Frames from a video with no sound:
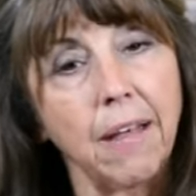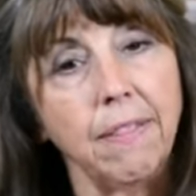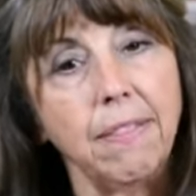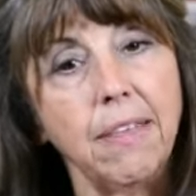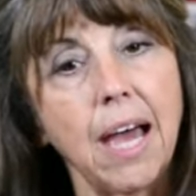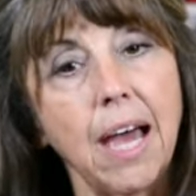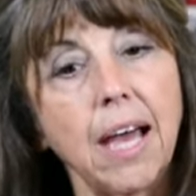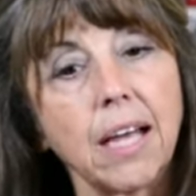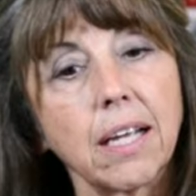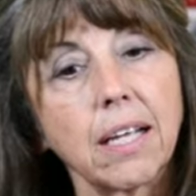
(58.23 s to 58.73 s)

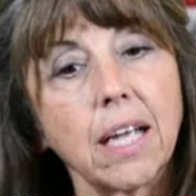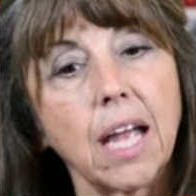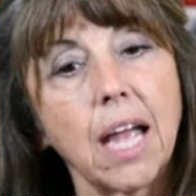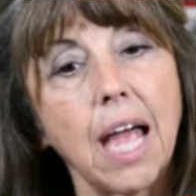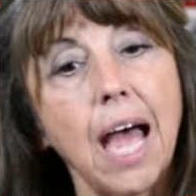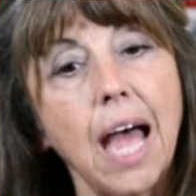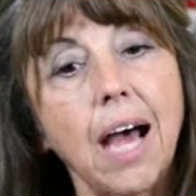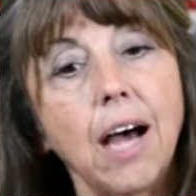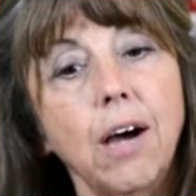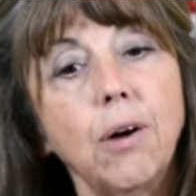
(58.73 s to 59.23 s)
that
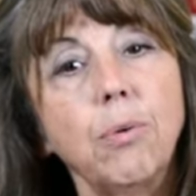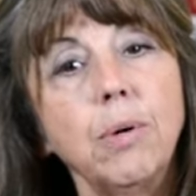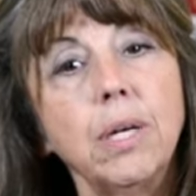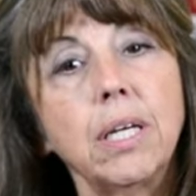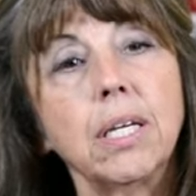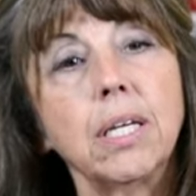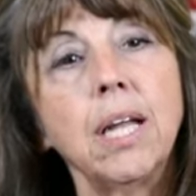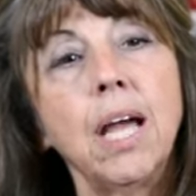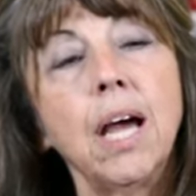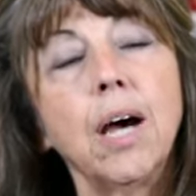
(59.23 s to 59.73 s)
how we
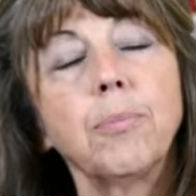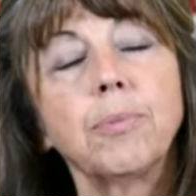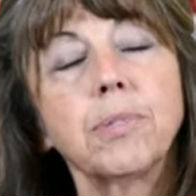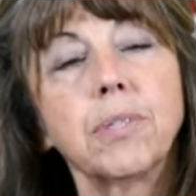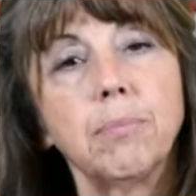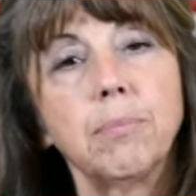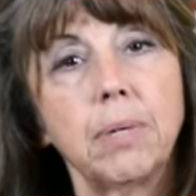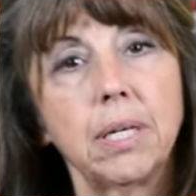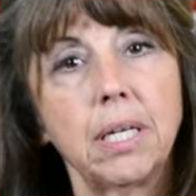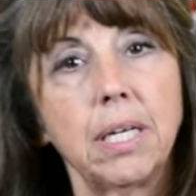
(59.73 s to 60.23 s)
can help
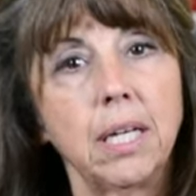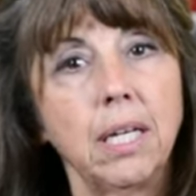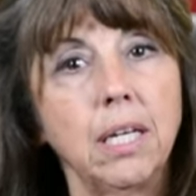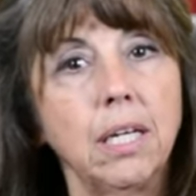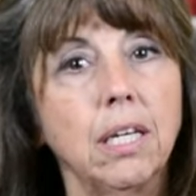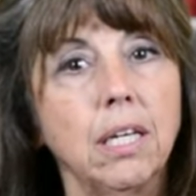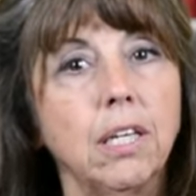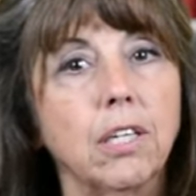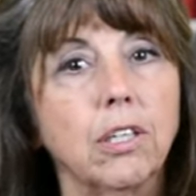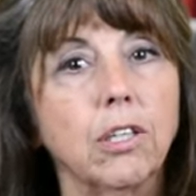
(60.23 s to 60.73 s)

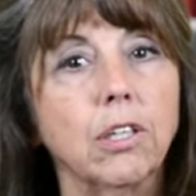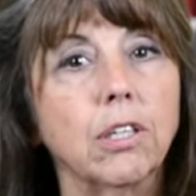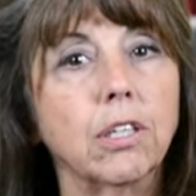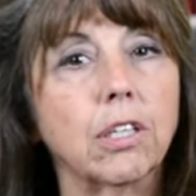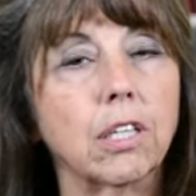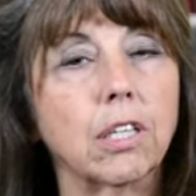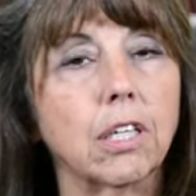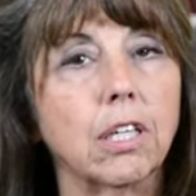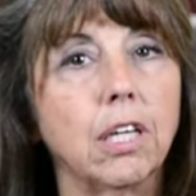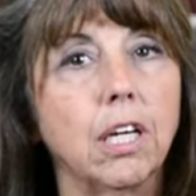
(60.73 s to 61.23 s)
somebody
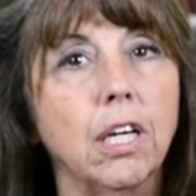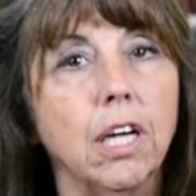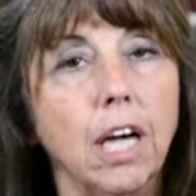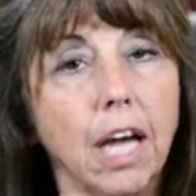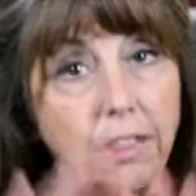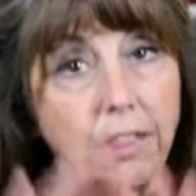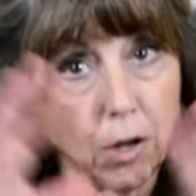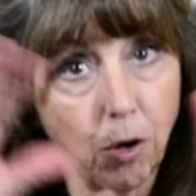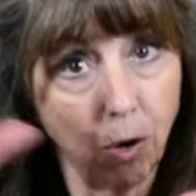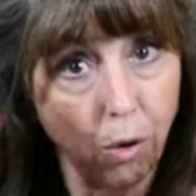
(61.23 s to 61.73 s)
look
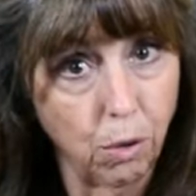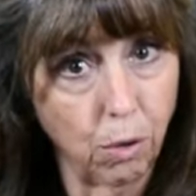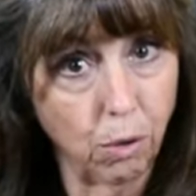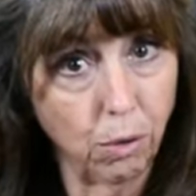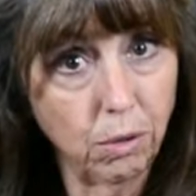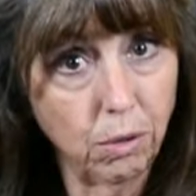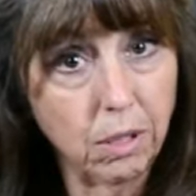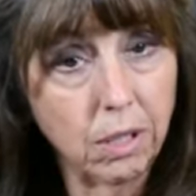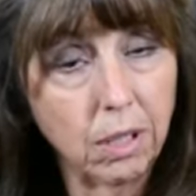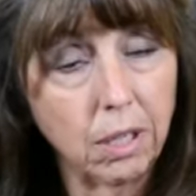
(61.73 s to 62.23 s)
at the
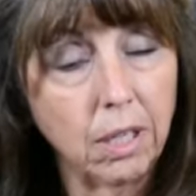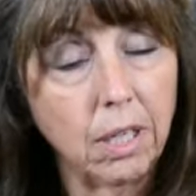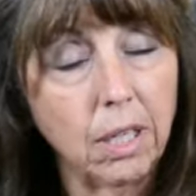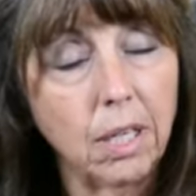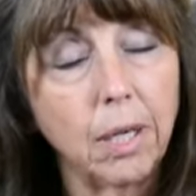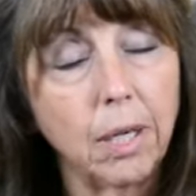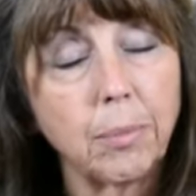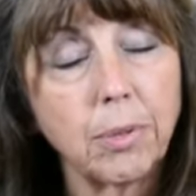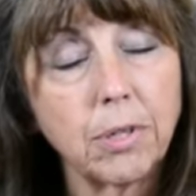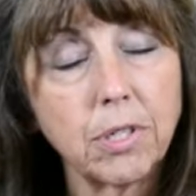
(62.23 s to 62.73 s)
whole
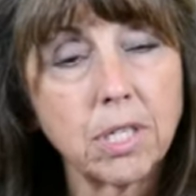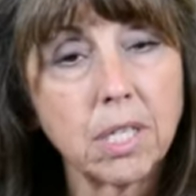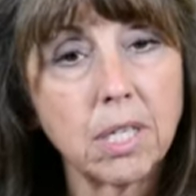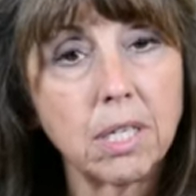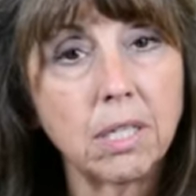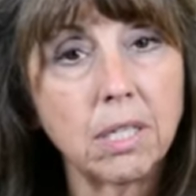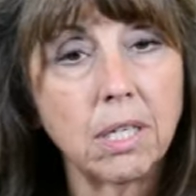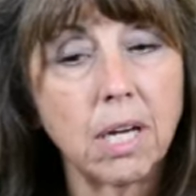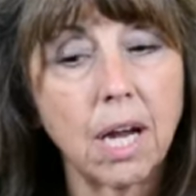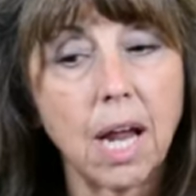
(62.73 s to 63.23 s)

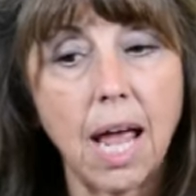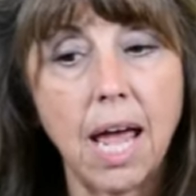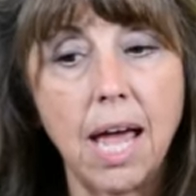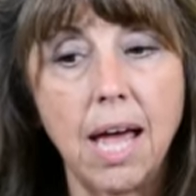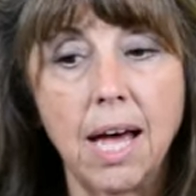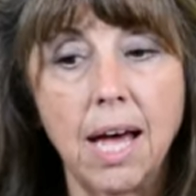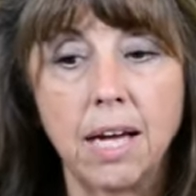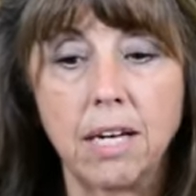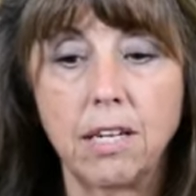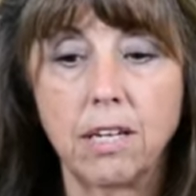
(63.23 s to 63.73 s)
person
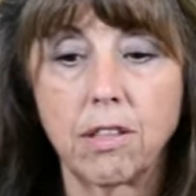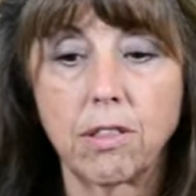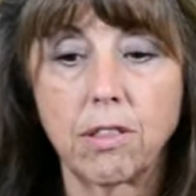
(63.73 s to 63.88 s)
and